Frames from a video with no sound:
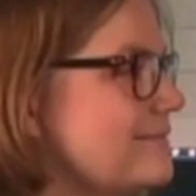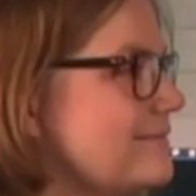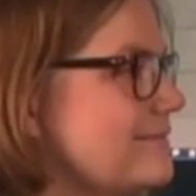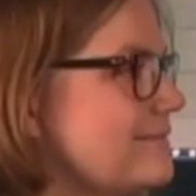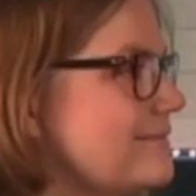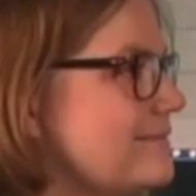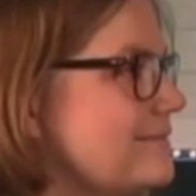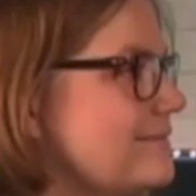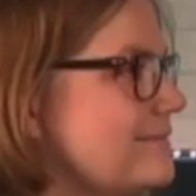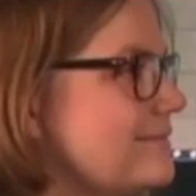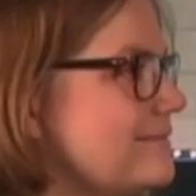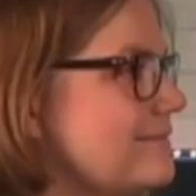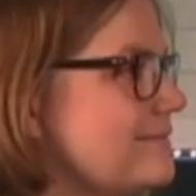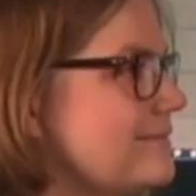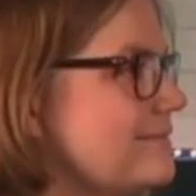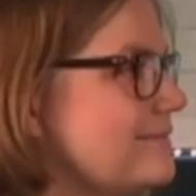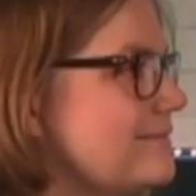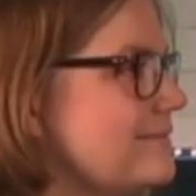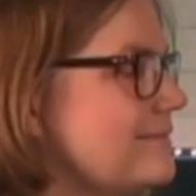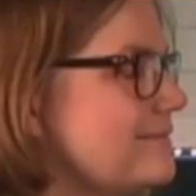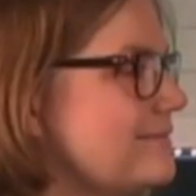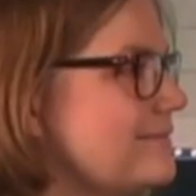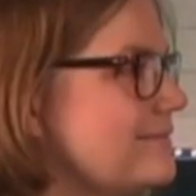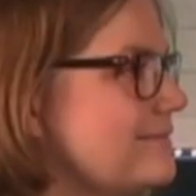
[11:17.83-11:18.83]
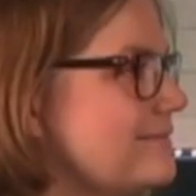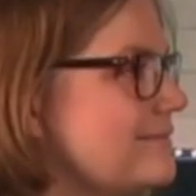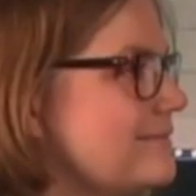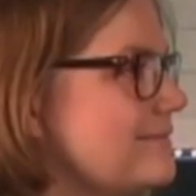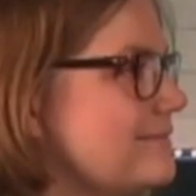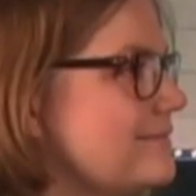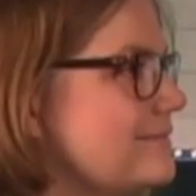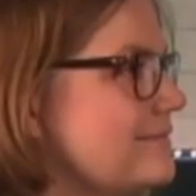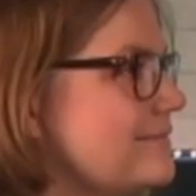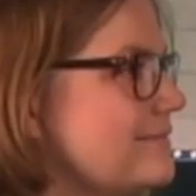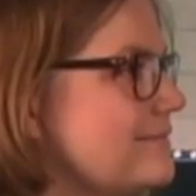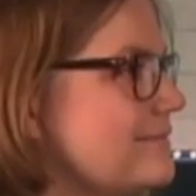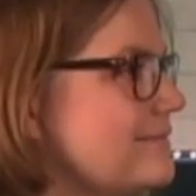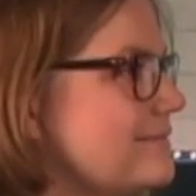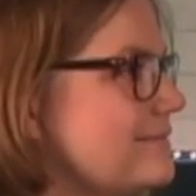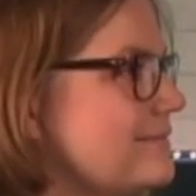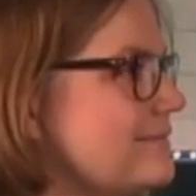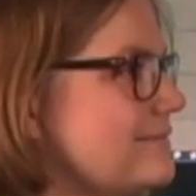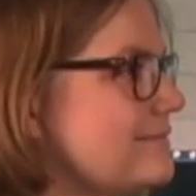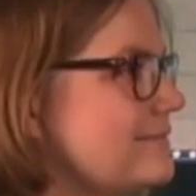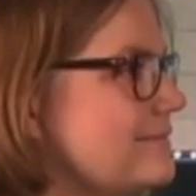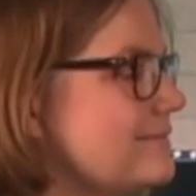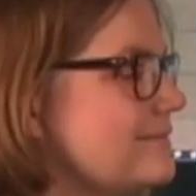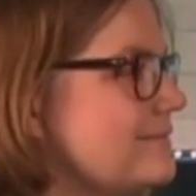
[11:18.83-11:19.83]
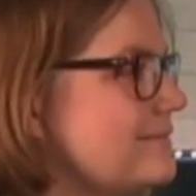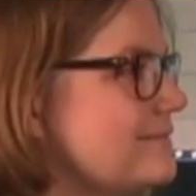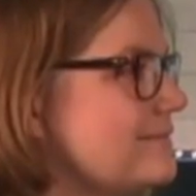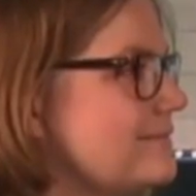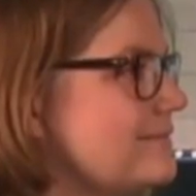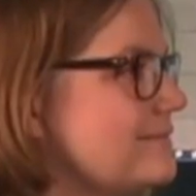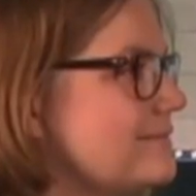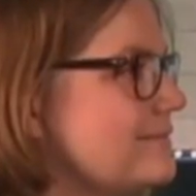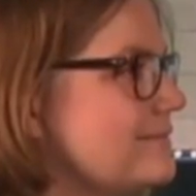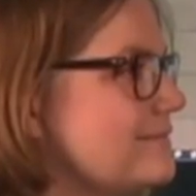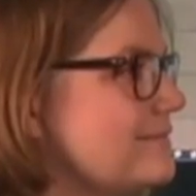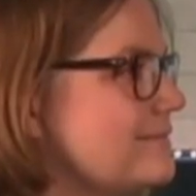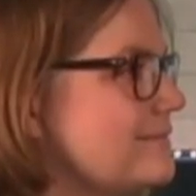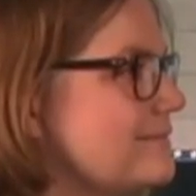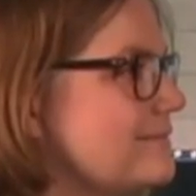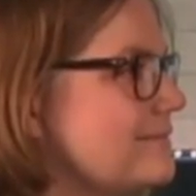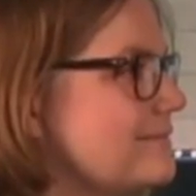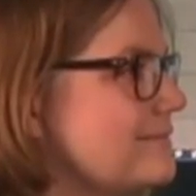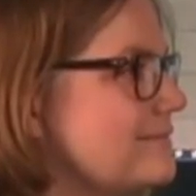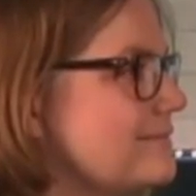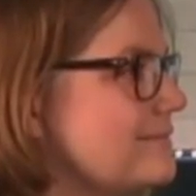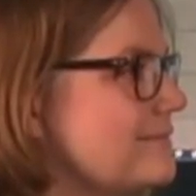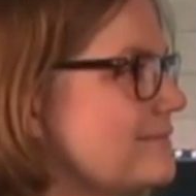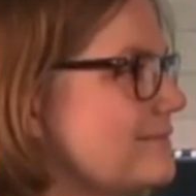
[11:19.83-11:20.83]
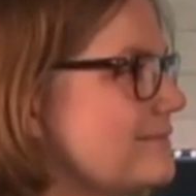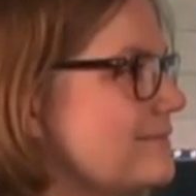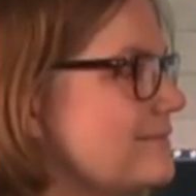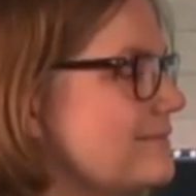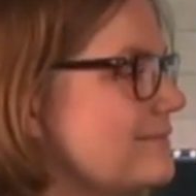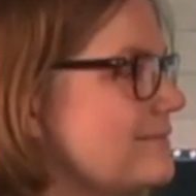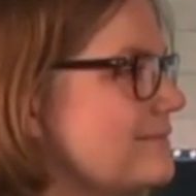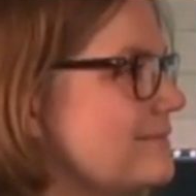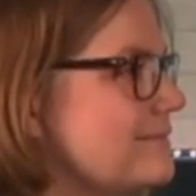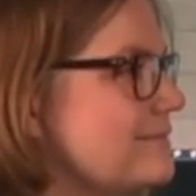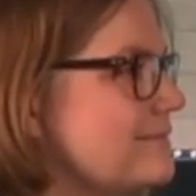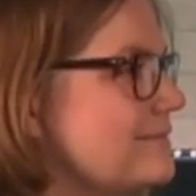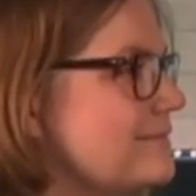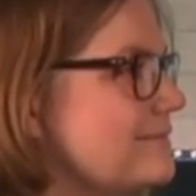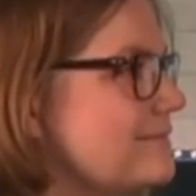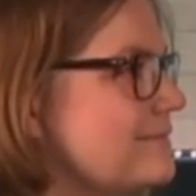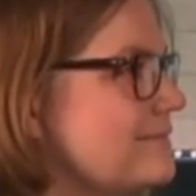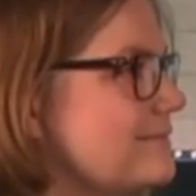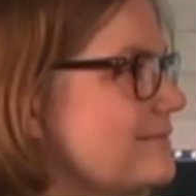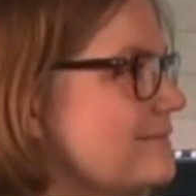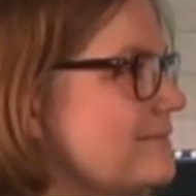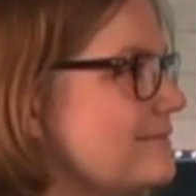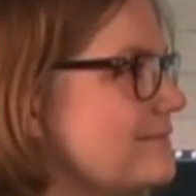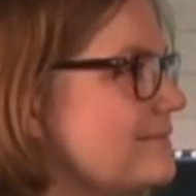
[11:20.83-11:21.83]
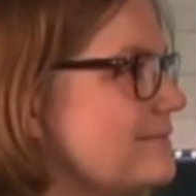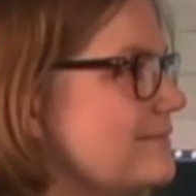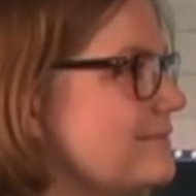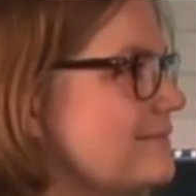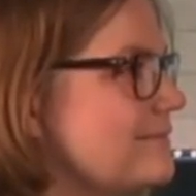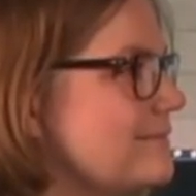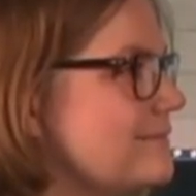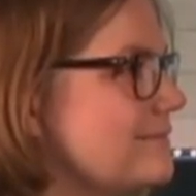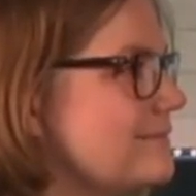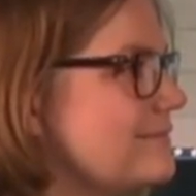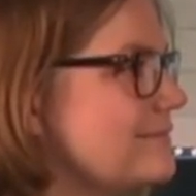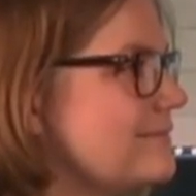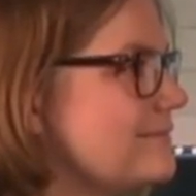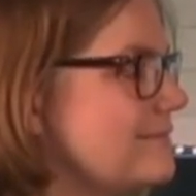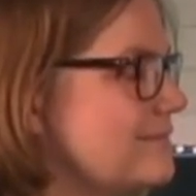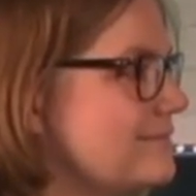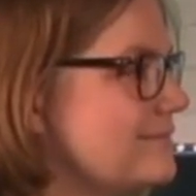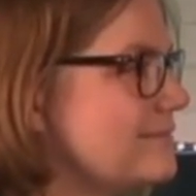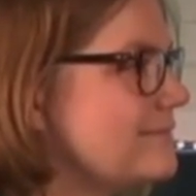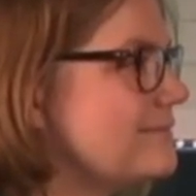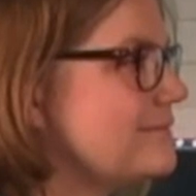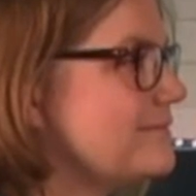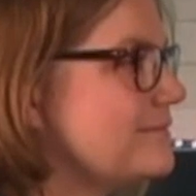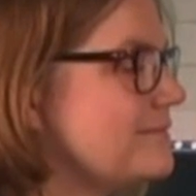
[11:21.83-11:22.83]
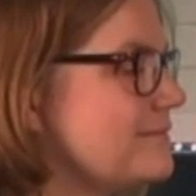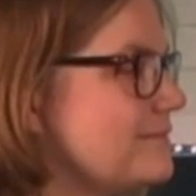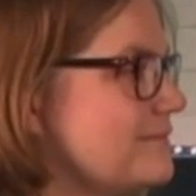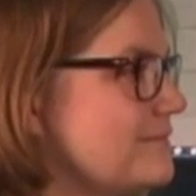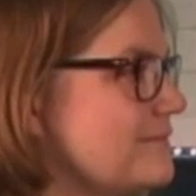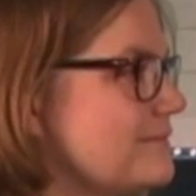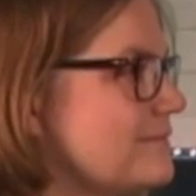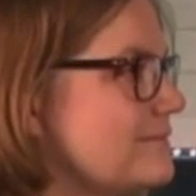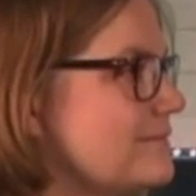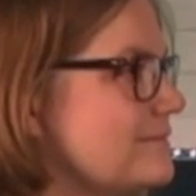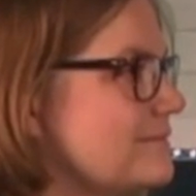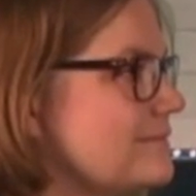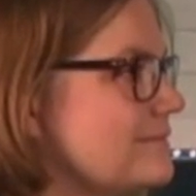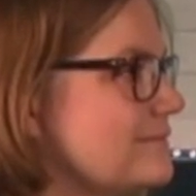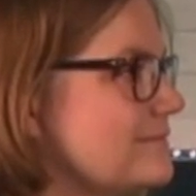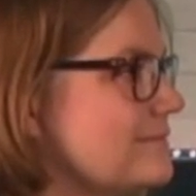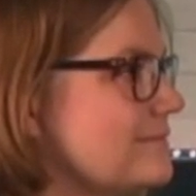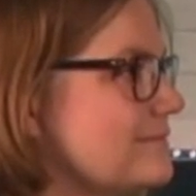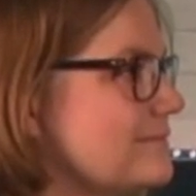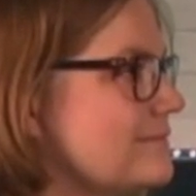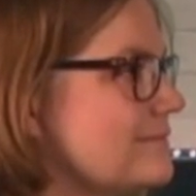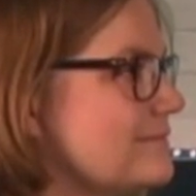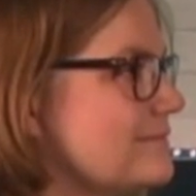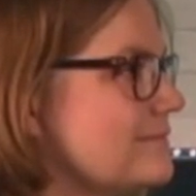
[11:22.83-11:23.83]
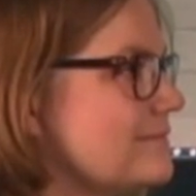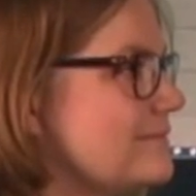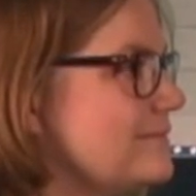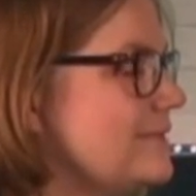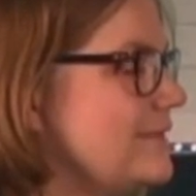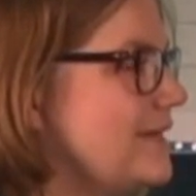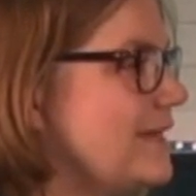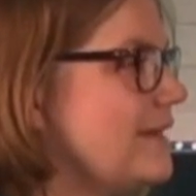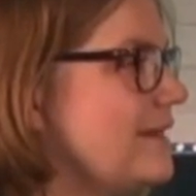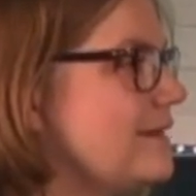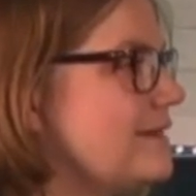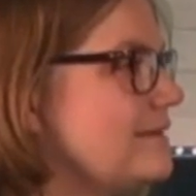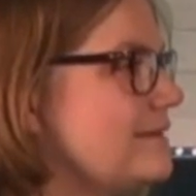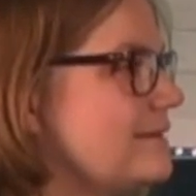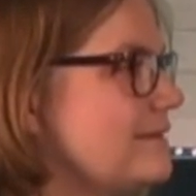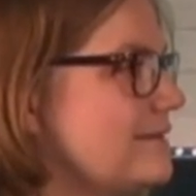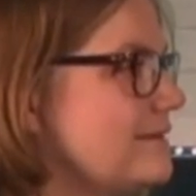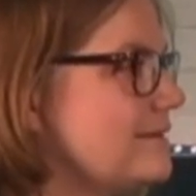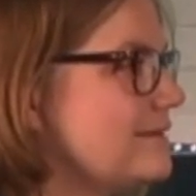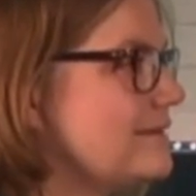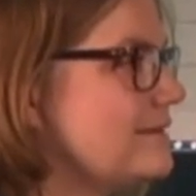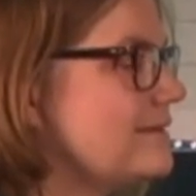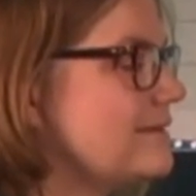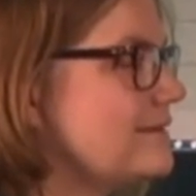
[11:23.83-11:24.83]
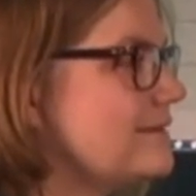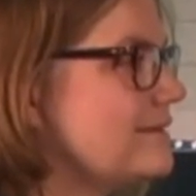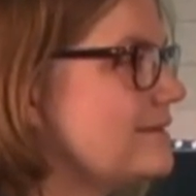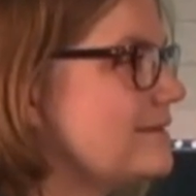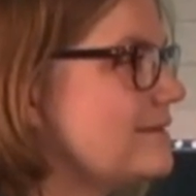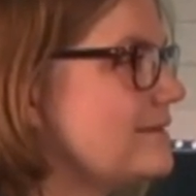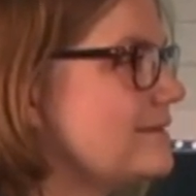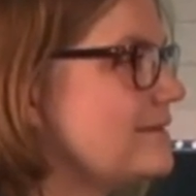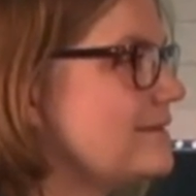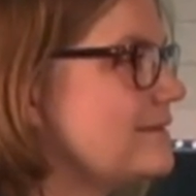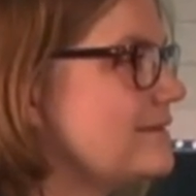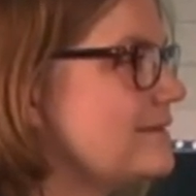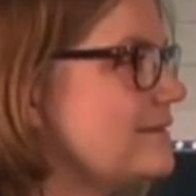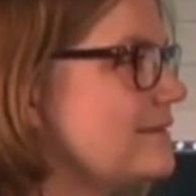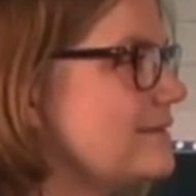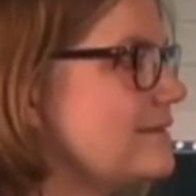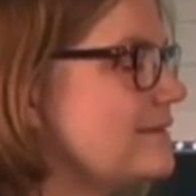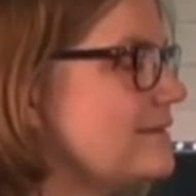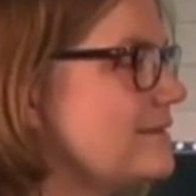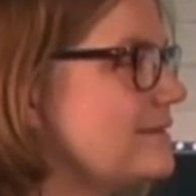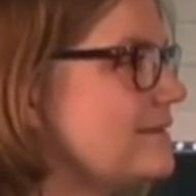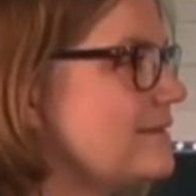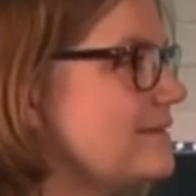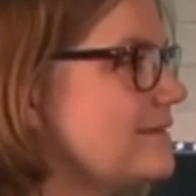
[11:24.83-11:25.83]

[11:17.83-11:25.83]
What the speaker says: (silent)